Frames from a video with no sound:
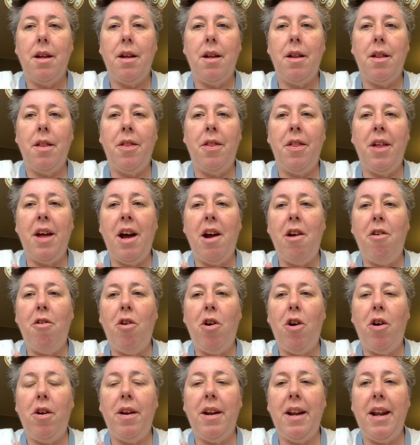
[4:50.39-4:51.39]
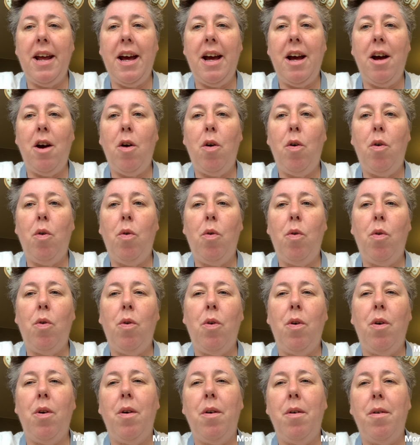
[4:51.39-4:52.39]
there are now
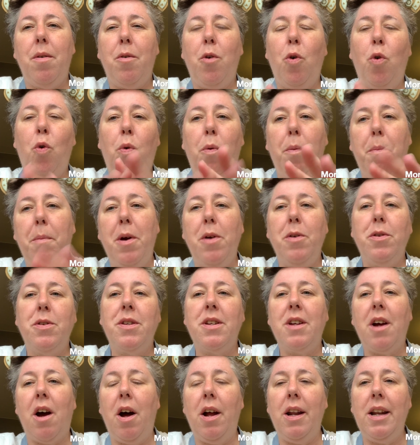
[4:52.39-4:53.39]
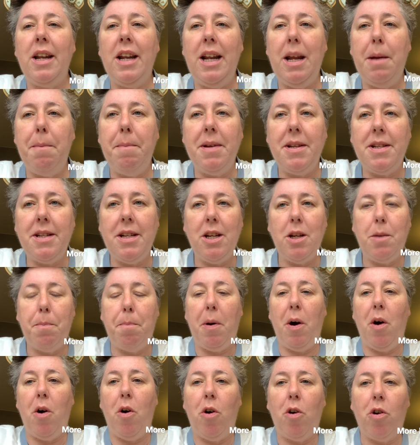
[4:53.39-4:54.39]
almost unlimited
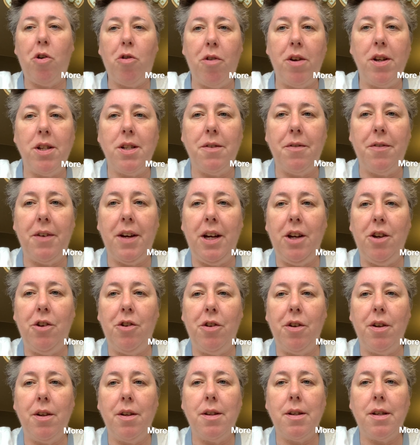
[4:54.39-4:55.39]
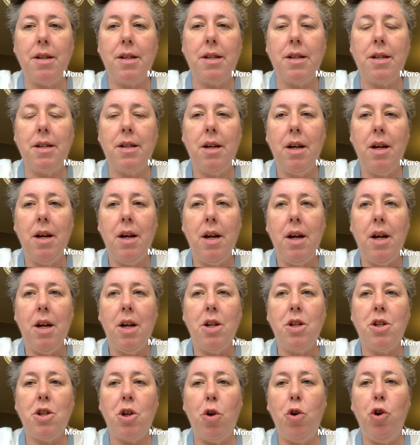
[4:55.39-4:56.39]
park reservations.
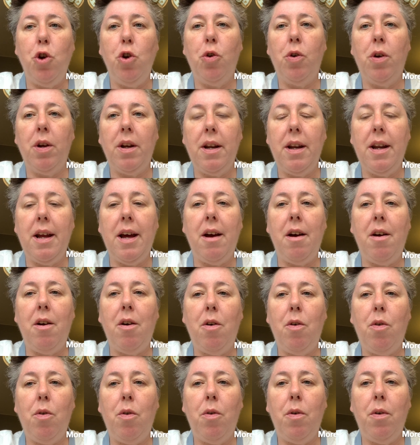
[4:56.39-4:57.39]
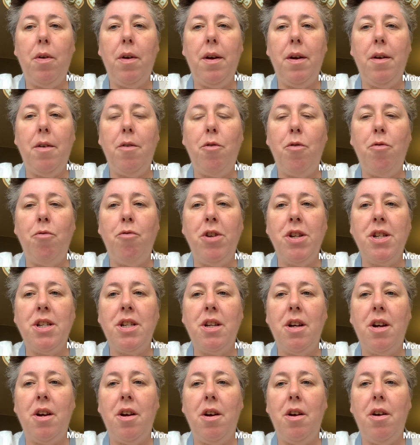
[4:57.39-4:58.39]
So you can now
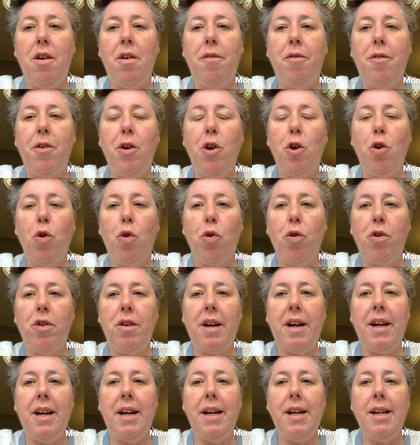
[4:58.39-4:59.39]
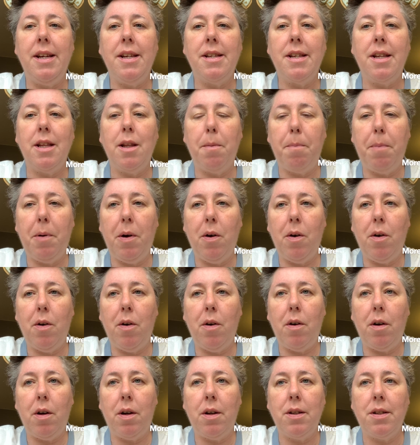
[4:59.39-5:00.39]
reserve your days in the
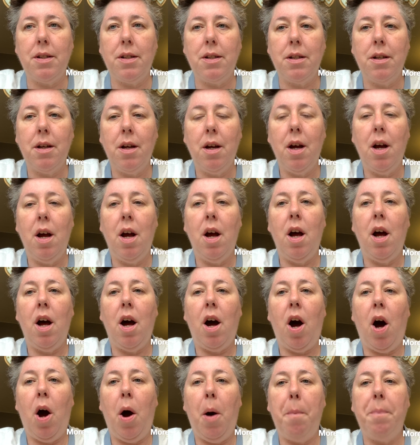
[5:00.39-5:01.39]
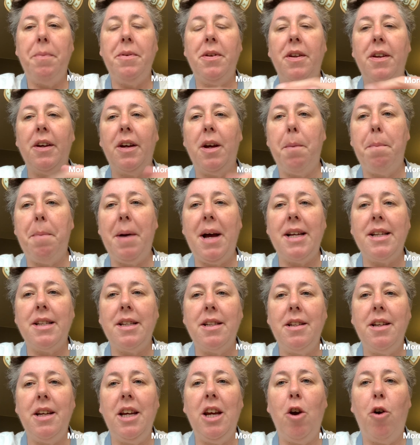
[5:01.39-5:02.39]
parks up to the
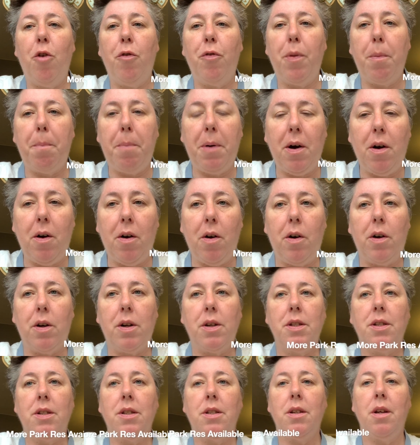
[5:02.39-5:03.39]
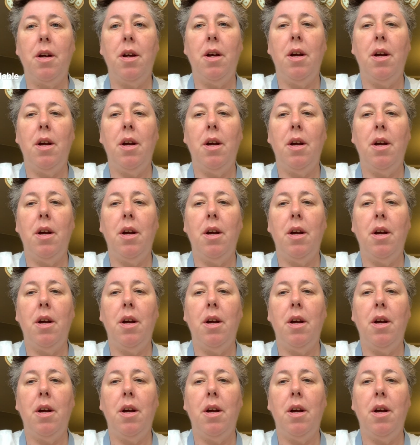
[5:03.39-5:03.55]
capacity of the parks.